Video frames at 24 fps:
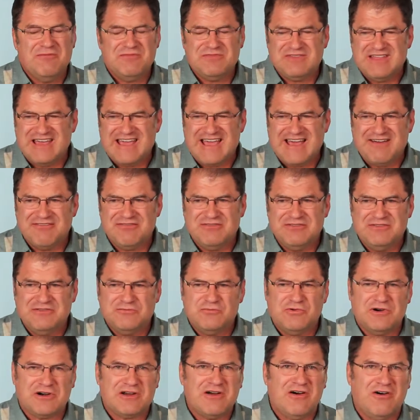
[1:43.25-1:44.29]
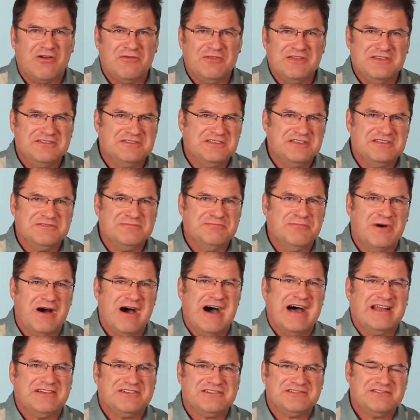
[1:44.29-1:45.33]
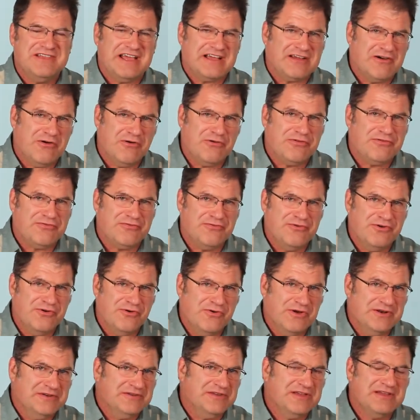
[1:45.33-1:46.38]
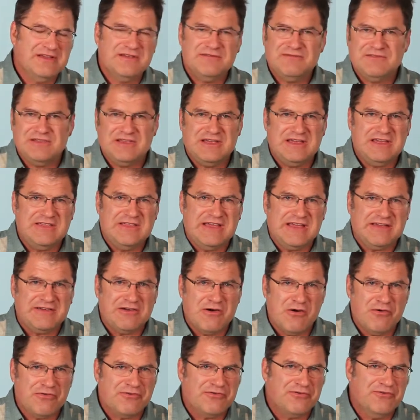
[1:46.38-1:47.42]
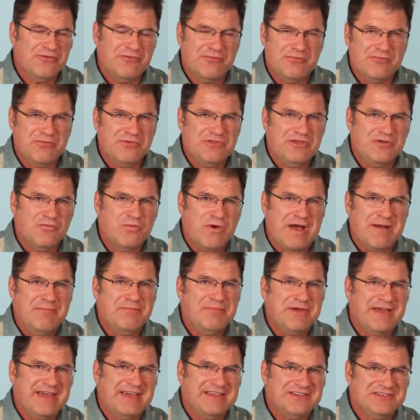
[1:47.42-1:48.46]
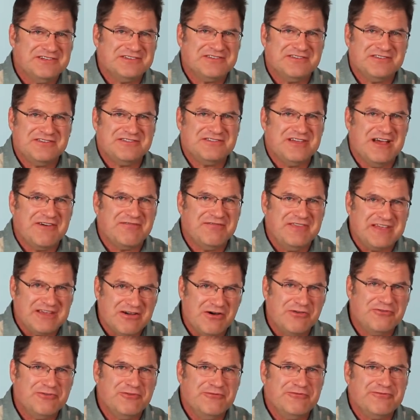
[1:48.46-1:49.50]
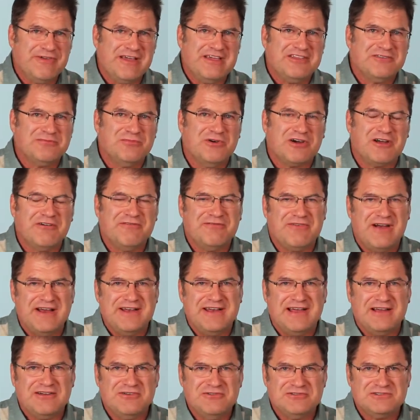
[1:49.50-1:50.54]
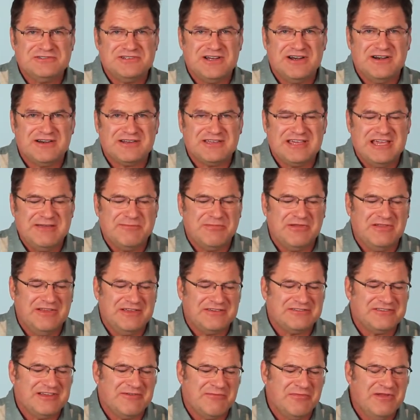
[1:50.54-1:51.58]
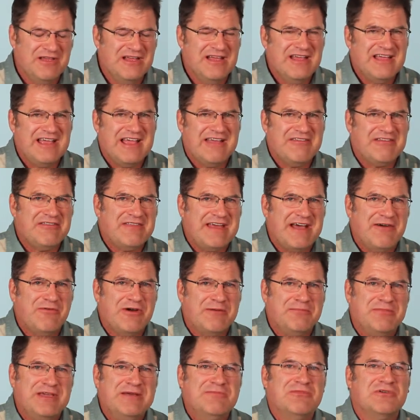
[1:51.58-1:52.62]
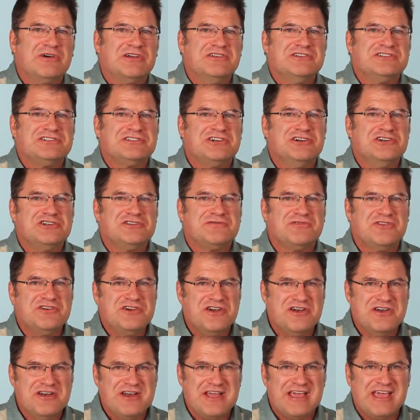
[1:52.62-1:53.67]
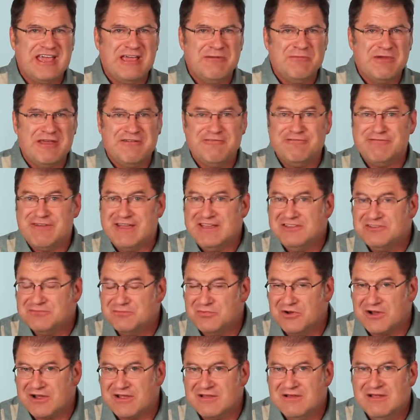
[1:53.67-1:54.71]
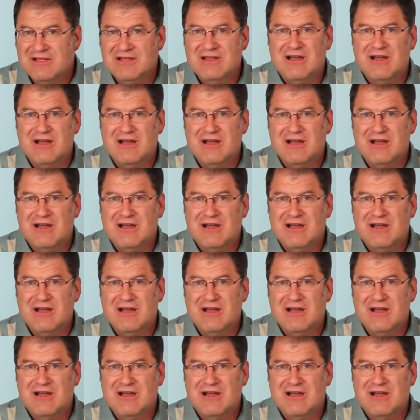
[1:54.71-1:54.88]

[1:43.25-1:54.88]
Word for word: They have what are called these bots that go through and they go through web pages and stuff, and they go through Facebook and find out who's there and keep a list of them. And then that way people can search for your name in Facebook